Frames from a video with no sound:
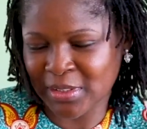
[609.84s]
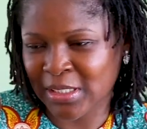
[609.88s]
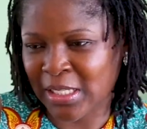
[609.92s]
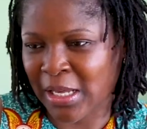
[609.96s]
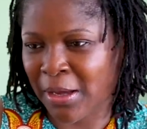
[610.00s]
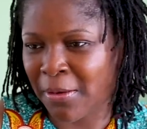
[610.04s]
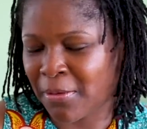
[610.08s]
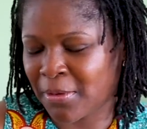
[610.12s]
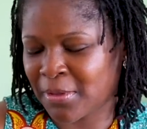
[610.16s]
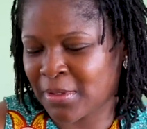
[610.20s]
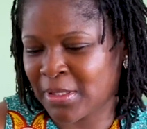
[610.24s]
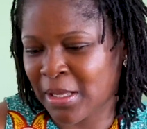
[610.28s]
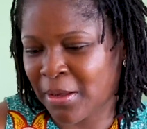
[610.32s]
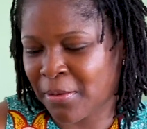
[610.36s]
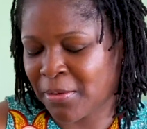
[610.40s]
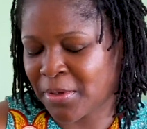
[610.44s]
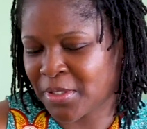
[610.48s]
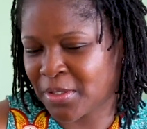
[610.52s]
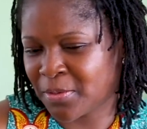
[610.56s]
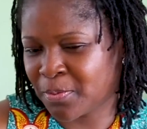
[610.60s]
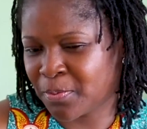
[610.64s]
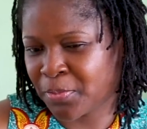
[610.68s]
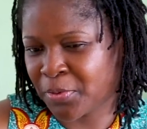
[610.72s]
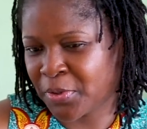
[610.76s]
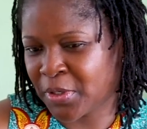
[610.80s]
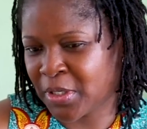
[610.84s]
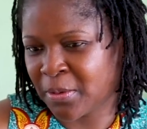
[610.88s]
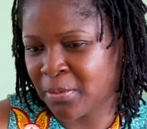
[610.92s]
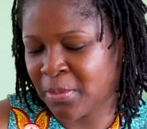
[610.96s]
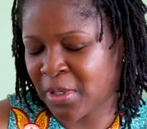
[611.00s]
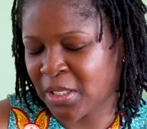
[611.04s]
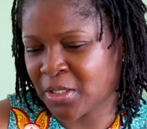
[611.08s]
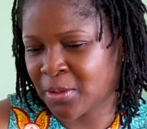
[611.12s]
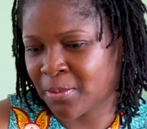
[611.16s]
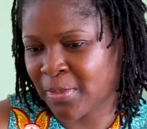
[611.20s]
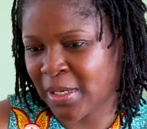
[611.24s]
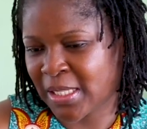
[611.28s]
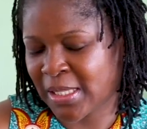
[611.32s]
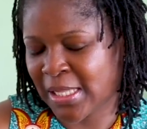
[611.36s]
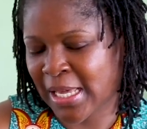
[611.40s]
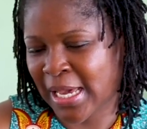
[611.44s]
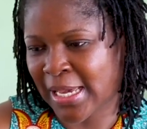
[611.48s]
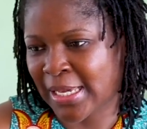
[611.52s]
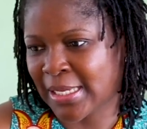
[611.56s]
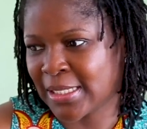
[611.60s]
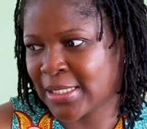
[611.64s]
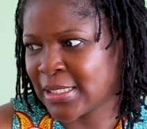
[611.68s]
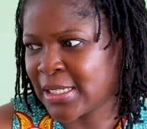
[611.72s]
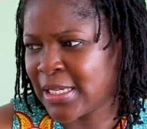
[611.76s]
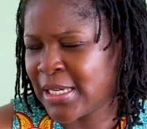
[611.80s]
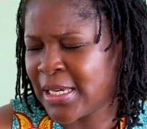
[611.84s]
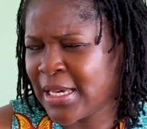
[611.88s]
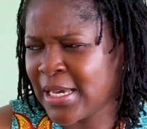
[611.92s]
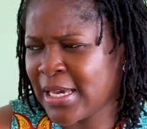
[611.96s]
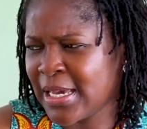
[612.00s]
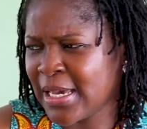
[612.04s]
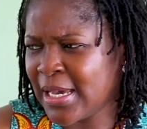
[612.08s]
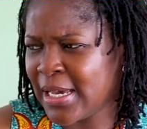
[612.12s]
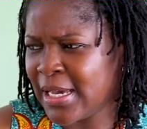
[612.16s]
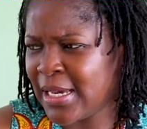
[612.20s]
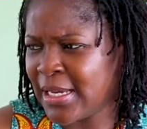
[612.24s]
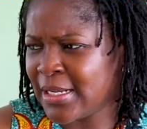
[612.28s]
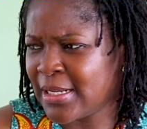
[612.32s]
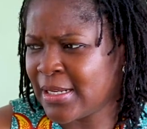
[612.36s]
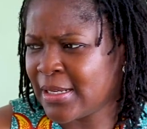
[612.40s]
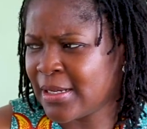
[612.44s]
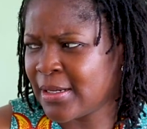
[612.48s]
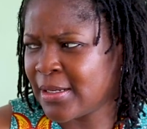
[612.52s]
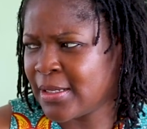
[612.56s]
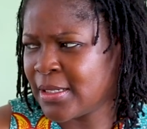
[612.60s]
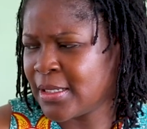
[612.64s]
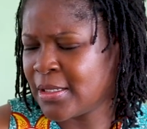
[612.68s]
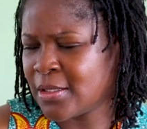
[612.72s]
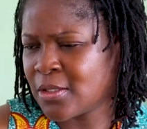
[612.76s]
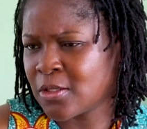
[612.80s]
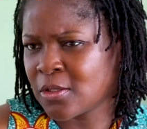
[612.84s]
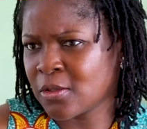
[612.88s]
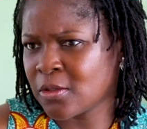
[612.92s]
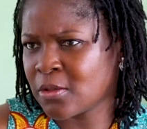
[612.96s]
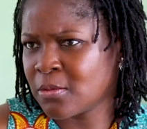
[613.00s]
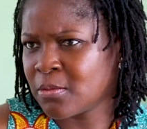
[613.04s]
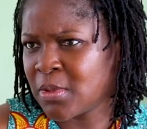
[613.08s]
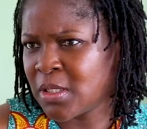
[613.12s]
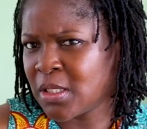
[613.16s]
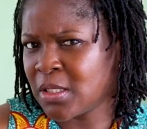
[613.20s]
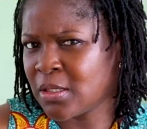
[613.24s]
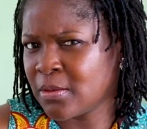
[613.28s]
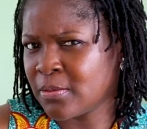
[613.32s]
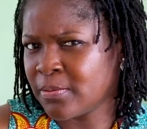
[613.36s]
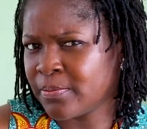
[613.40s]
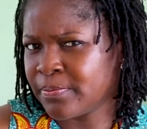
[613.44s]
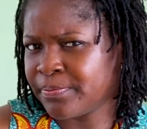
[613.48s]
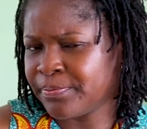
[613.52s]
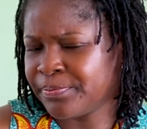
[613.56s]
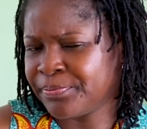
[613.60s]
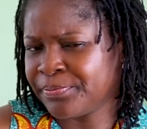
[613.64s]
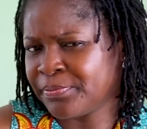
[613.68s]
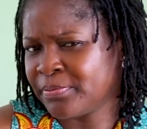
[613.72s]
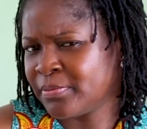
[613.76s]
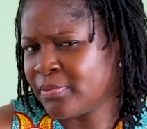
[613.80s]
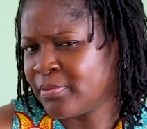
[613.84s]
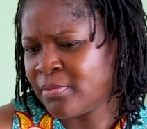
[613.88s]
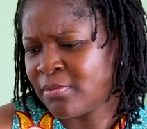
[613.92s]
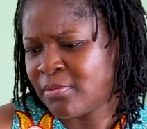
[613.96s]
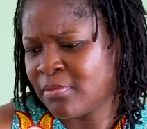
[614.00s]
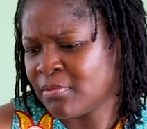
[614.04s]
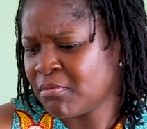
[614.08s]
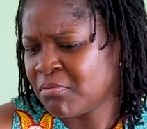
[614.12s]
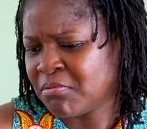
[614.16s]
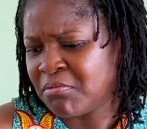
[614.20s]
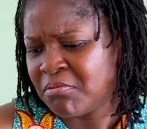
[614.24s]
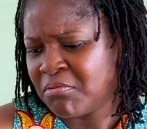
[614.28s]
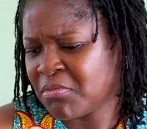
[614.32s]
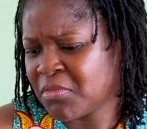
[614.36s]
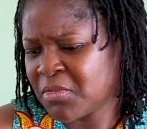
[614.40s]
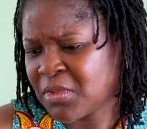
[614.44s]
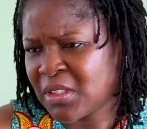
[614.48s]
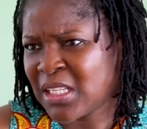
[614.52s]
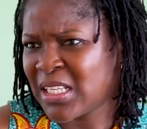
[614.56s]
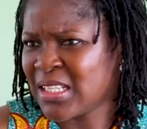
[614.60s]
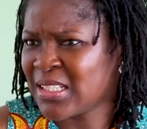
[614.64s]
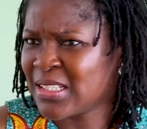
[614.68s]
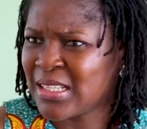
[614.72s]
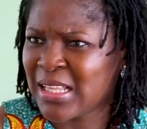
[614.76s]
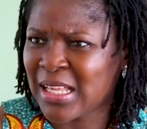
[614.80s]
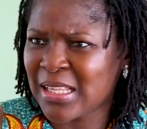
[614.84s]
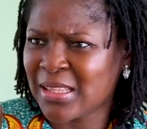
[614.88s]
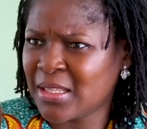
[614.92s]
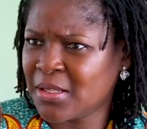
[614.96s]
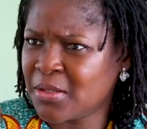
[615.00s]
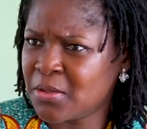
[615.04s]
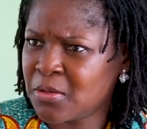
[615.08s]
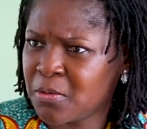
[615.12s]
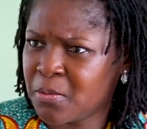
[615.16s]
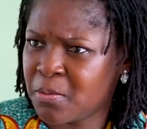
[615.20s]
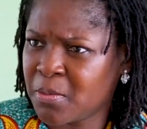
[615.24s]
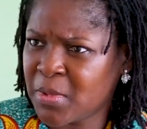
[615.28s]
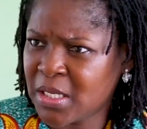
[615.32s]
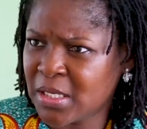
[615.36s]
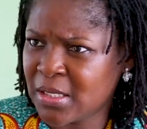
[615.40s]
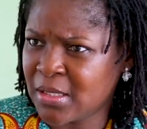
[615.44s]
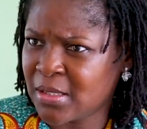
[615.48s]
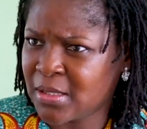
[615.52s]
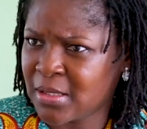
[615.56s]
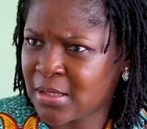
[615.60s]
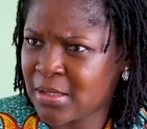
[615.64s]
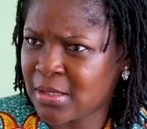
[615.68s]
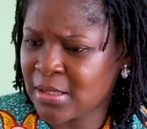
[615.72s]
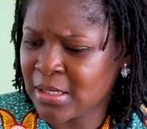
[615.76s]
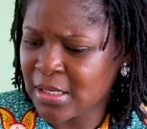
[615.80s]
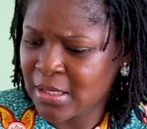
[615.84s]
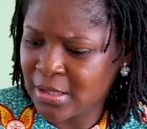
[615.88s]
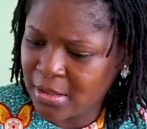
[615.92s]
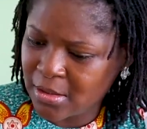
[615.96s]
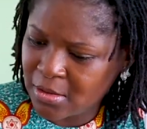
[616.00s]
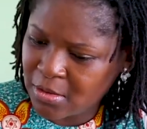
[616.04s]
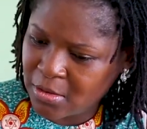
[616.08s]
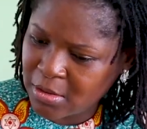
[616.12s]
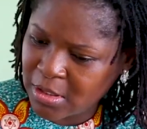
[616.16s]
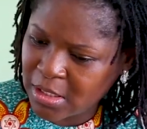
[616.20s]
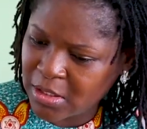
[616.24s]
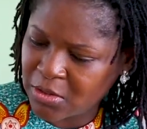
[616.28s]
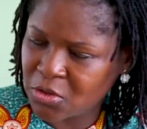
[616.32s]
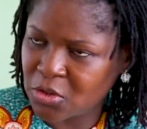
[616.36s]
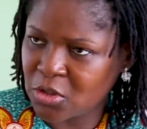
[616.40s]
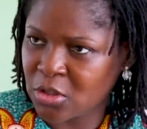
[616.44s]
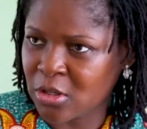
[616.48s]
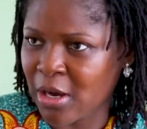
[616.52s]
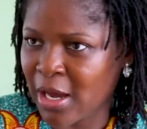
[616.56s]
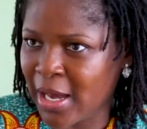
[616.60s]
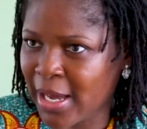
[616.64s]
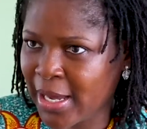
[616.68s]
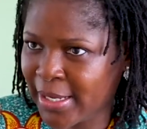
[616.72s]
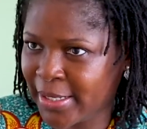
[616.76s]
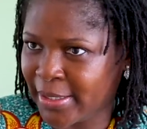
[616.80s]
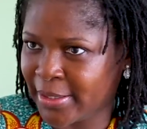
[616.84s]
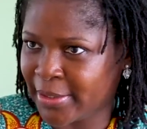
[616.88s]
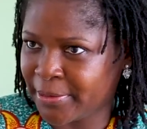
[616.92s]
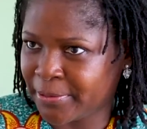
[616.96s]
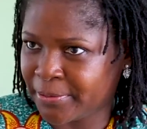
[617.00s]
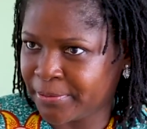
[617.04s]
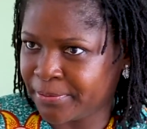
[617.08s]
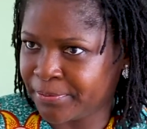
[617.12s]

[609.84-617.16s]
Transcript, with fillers: that, that was pretty much my diet. And uh, he told me, there's nothing to miss. You can try.